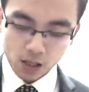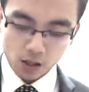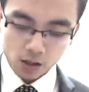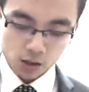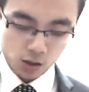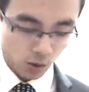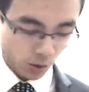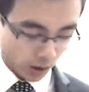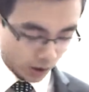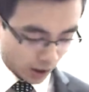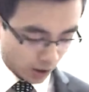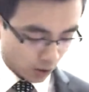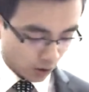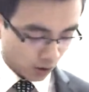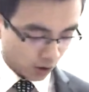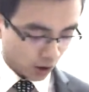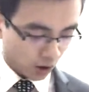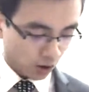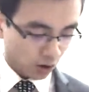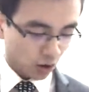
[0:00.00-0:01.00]
So we need to
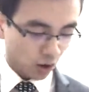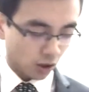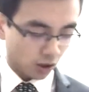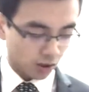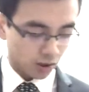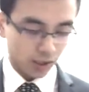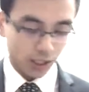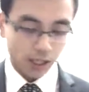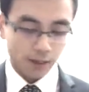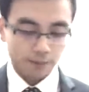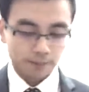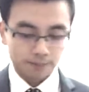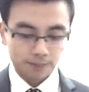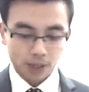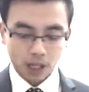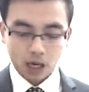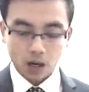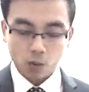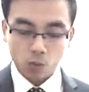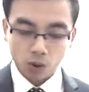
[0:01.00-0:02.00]
deduct it
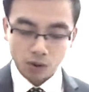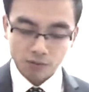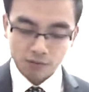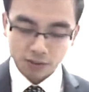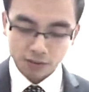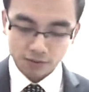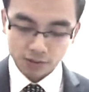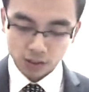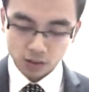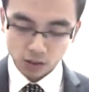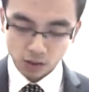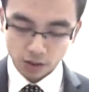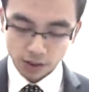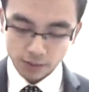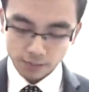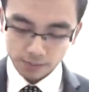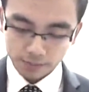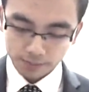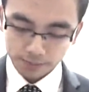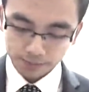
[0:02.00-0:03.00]
at 150, sorry.
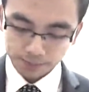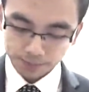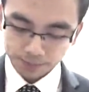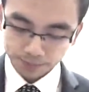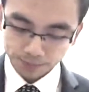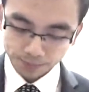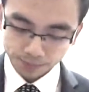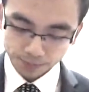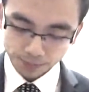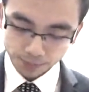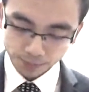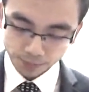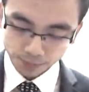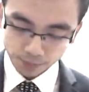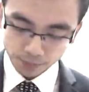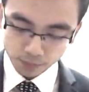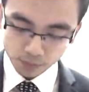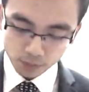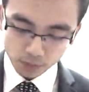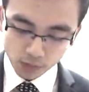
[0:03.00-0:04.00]

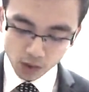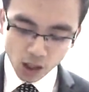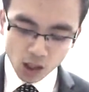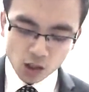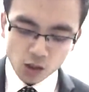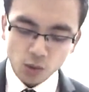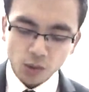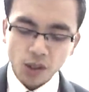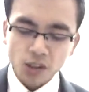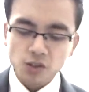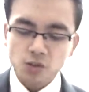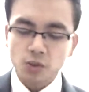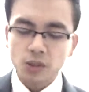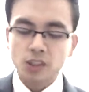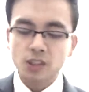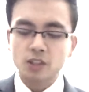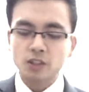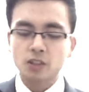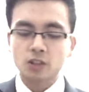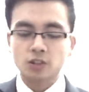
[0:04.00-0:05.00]
So we're going to
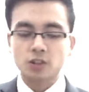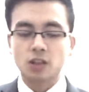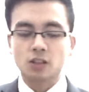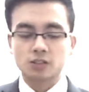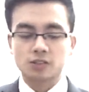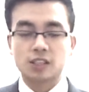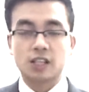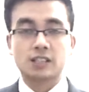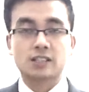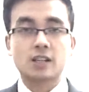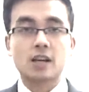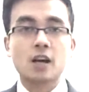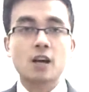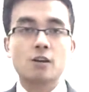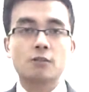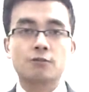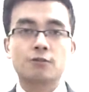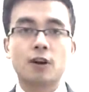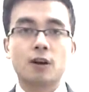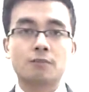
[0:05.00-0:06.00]
deduct it
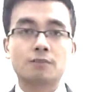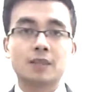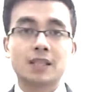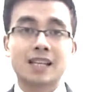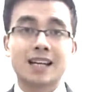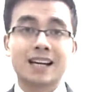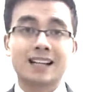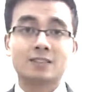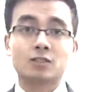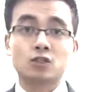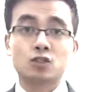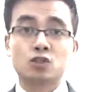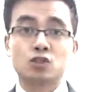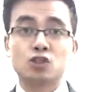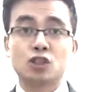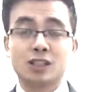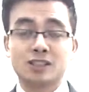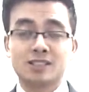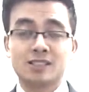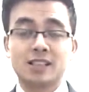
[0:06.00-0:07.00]
from the
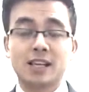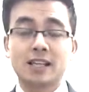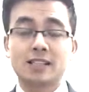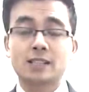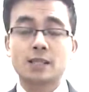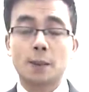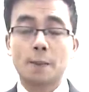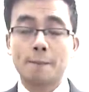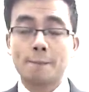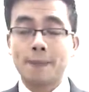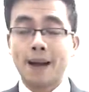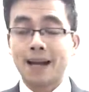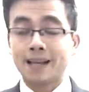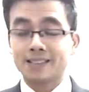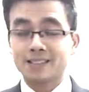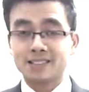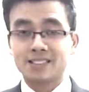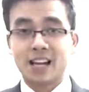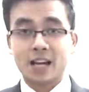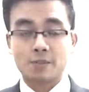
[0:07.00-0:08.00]
adjusted bank
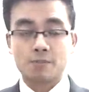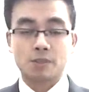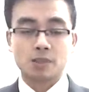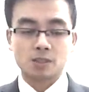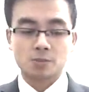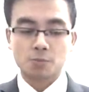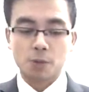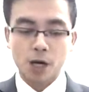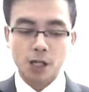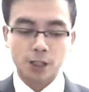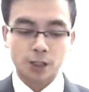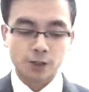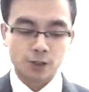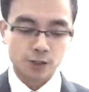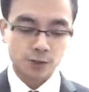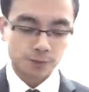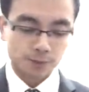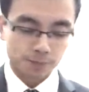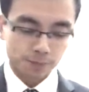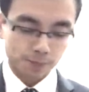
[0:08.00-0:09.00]
statement balance.